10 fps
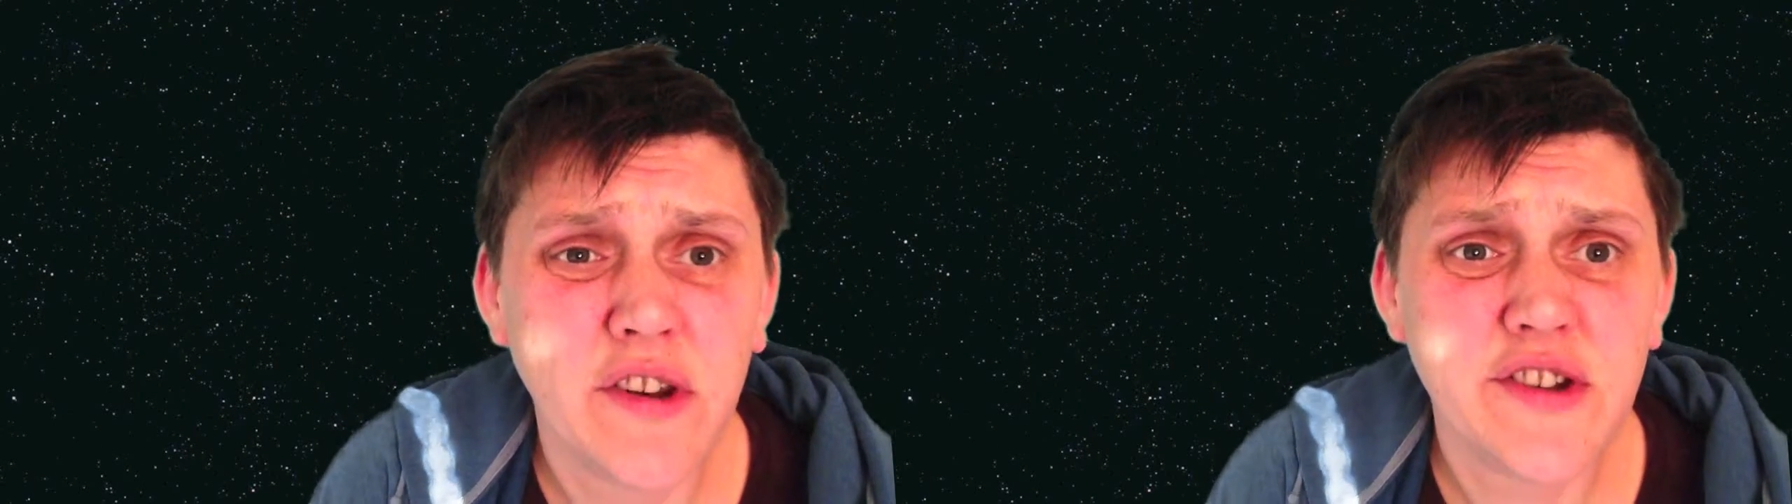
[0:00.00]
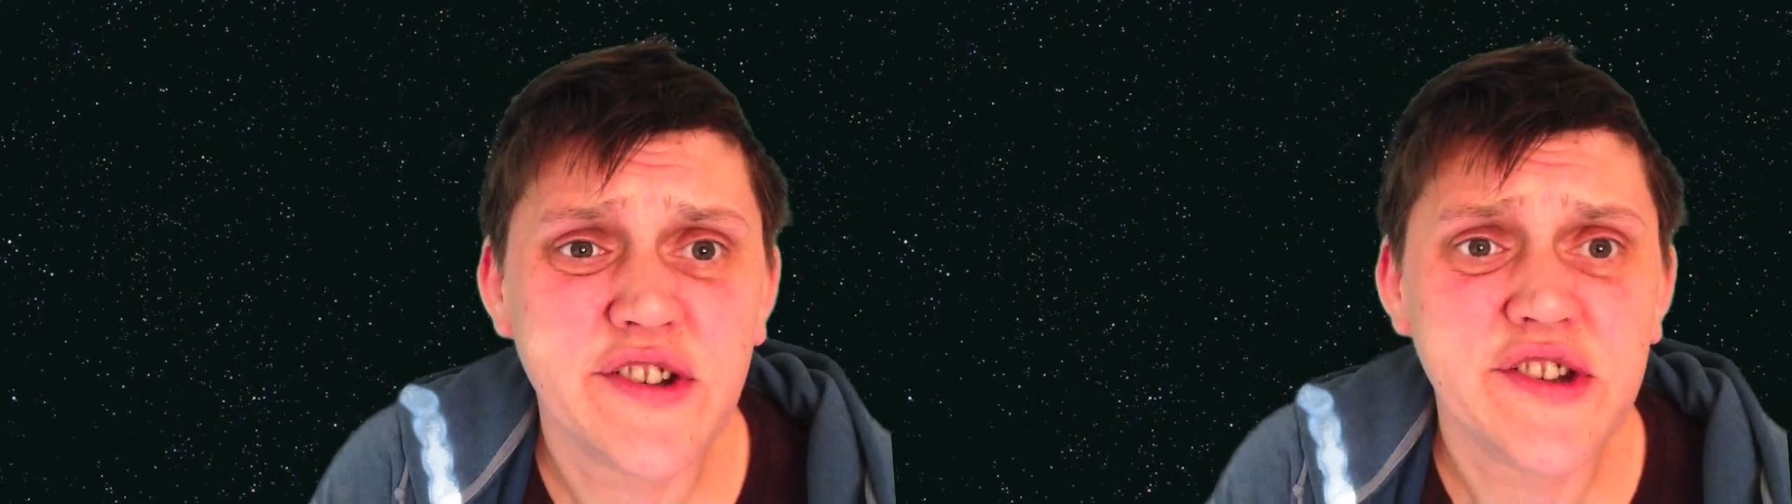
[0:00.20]

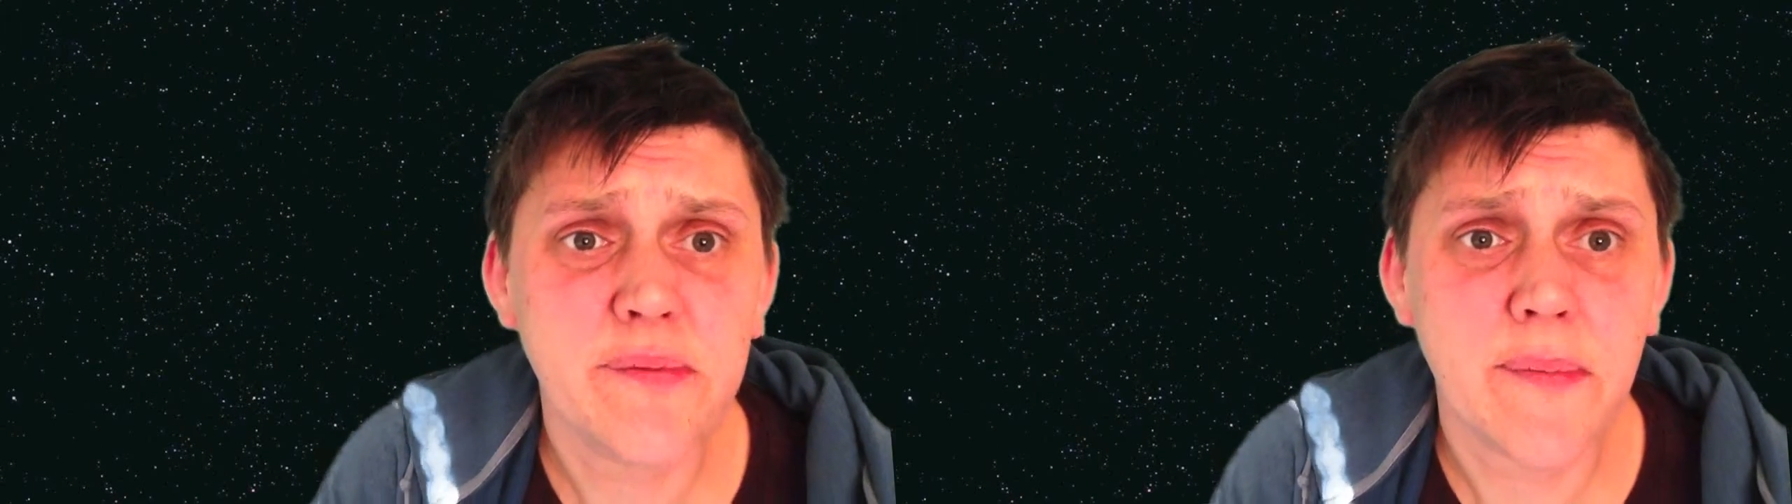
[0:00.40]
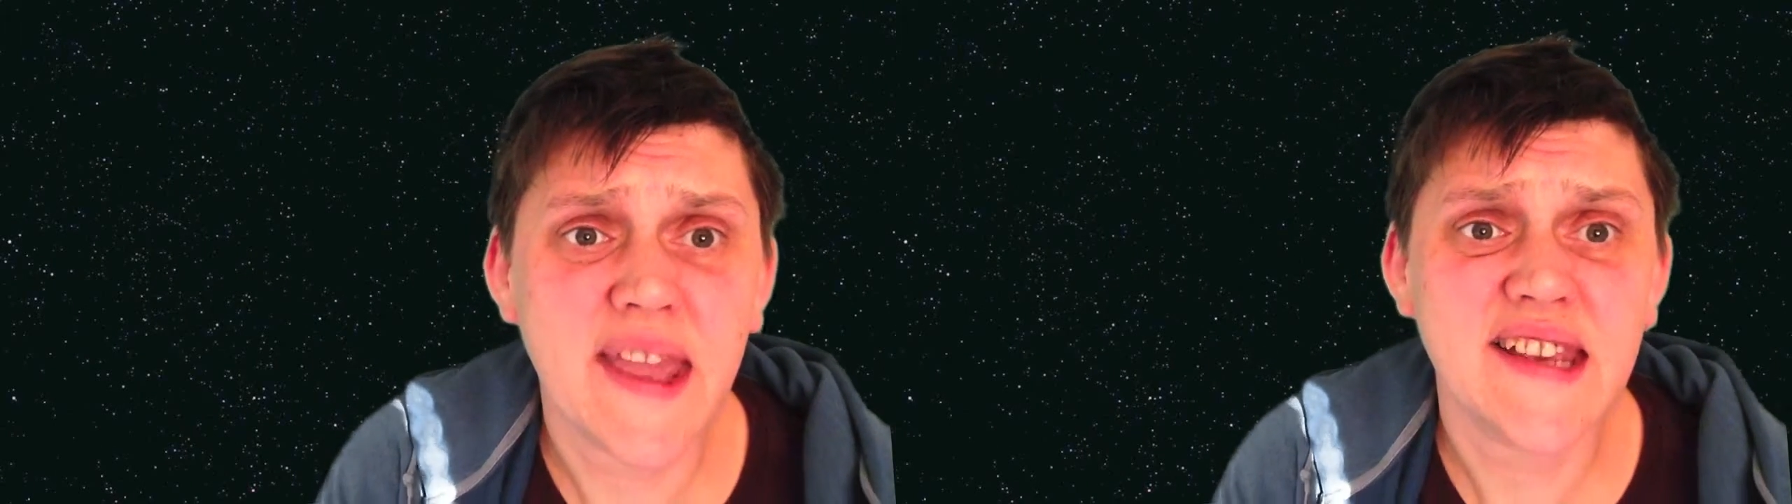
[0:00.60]
that
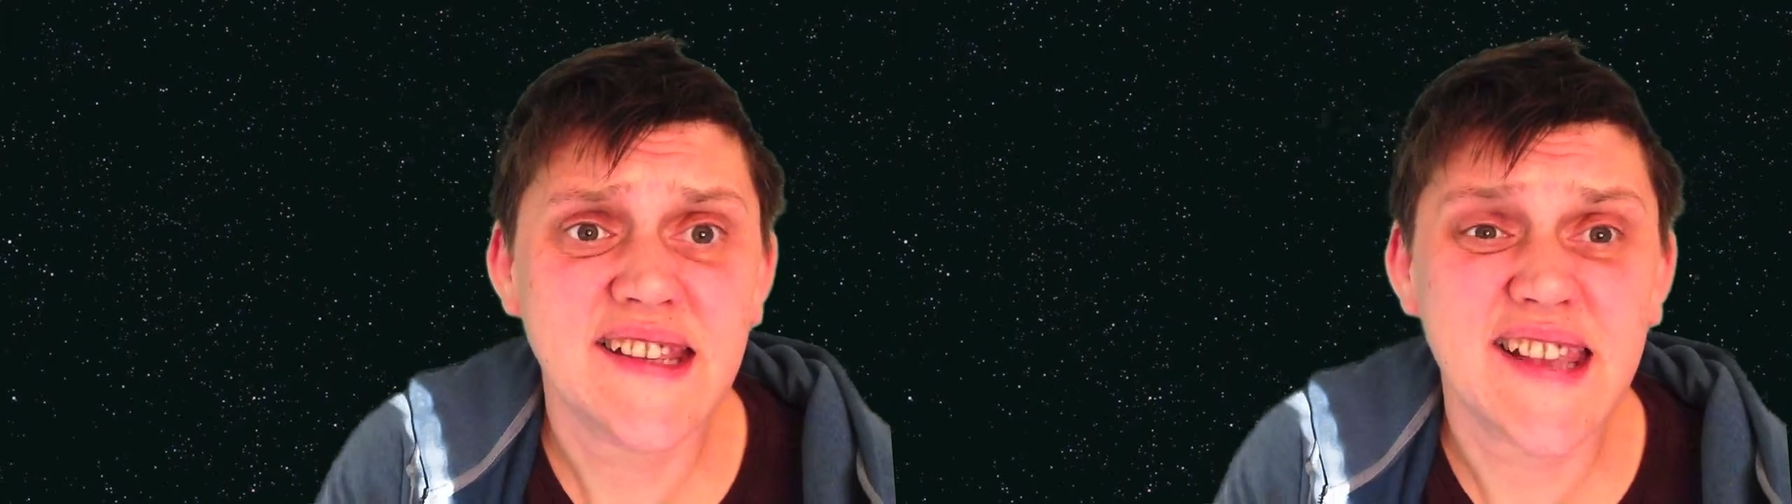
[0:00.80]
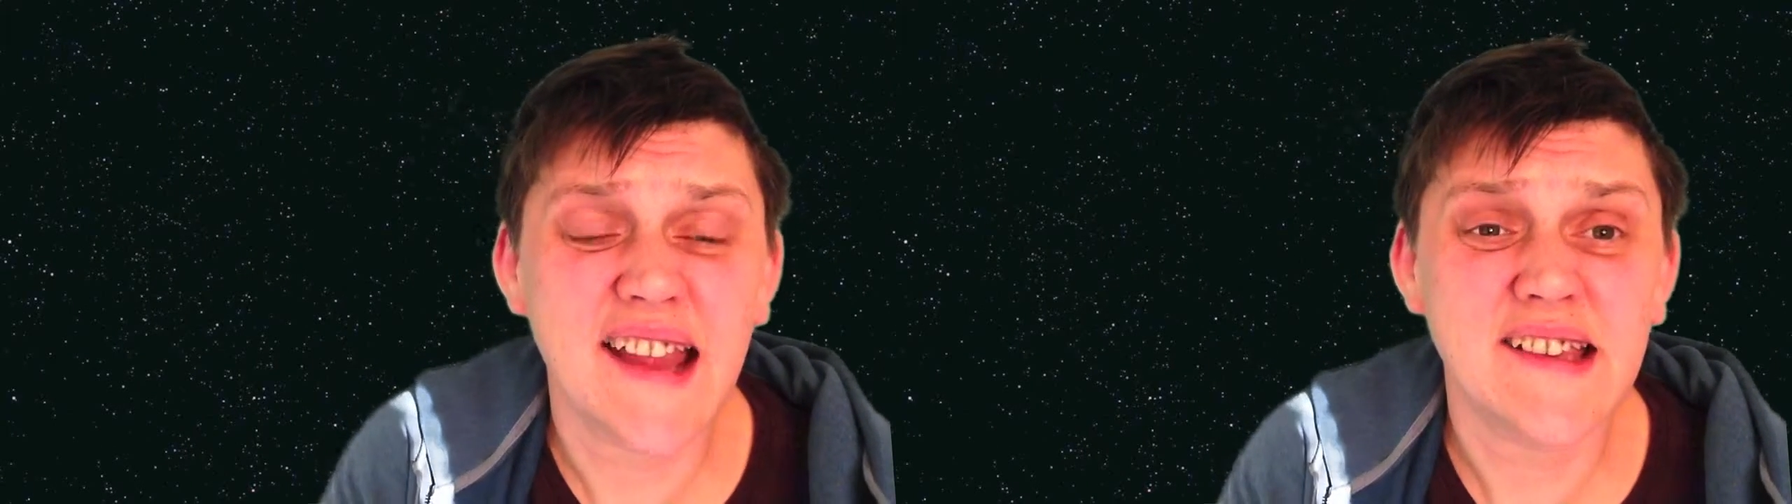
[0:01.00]
doesn't make
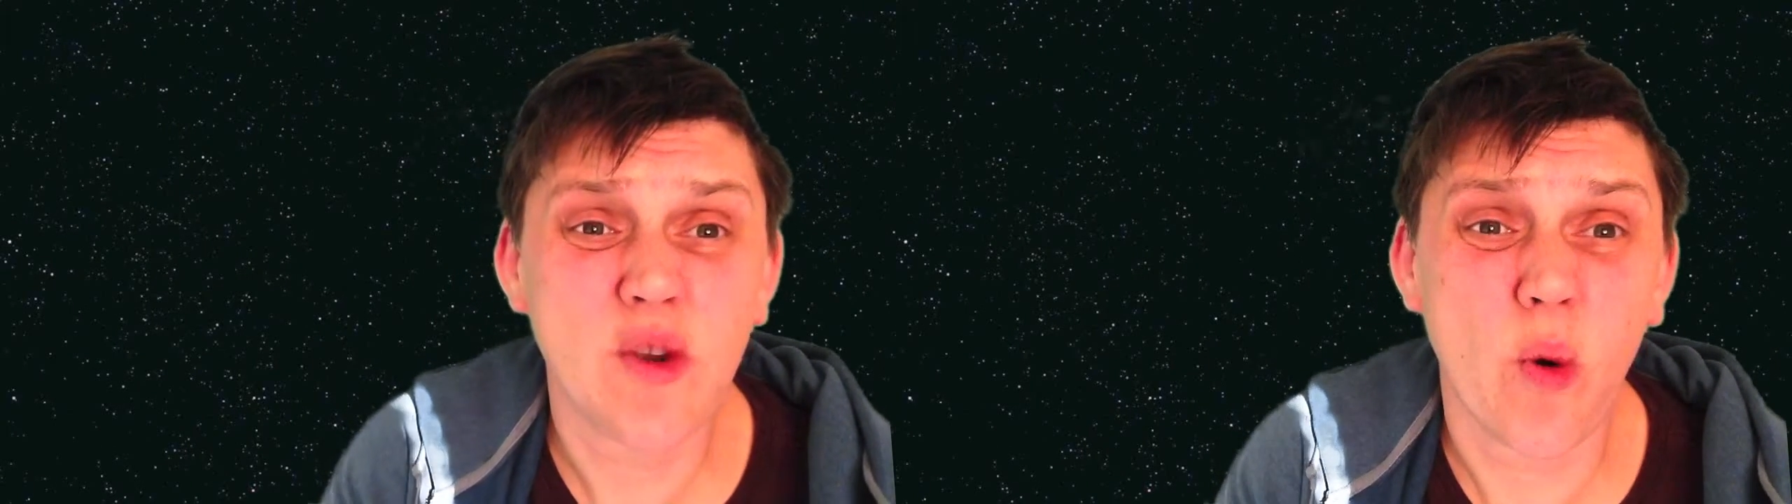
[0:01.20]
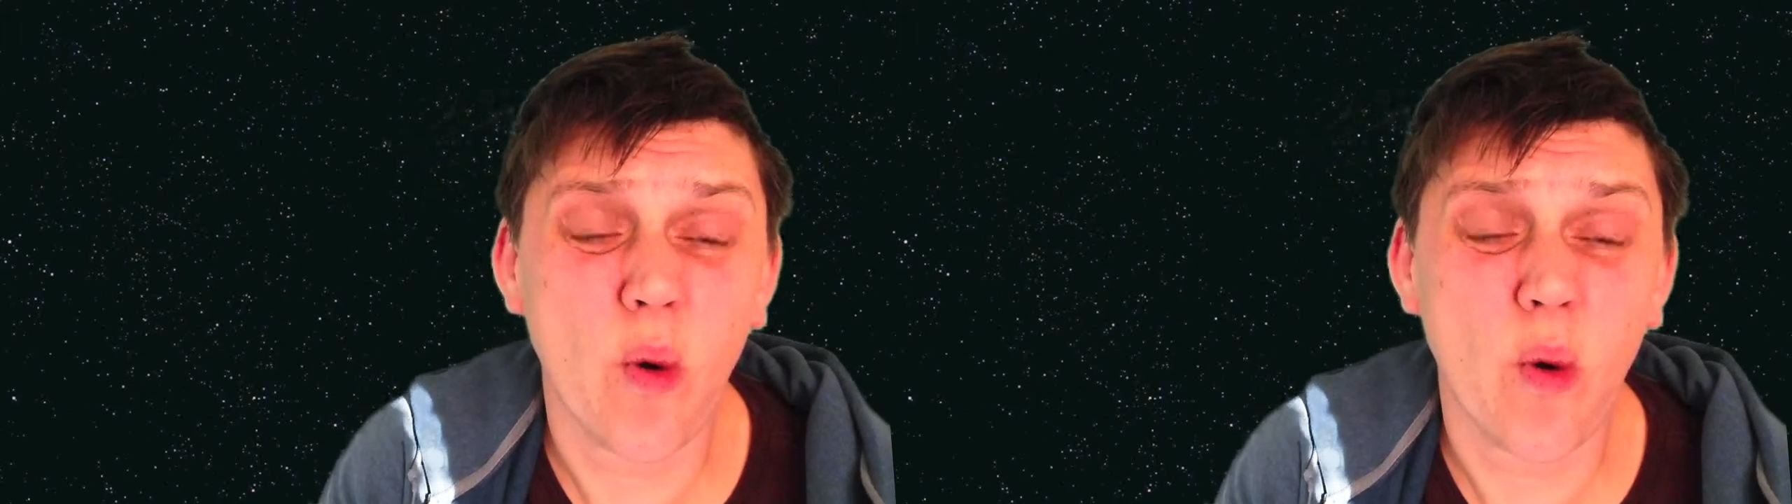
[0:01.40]
sense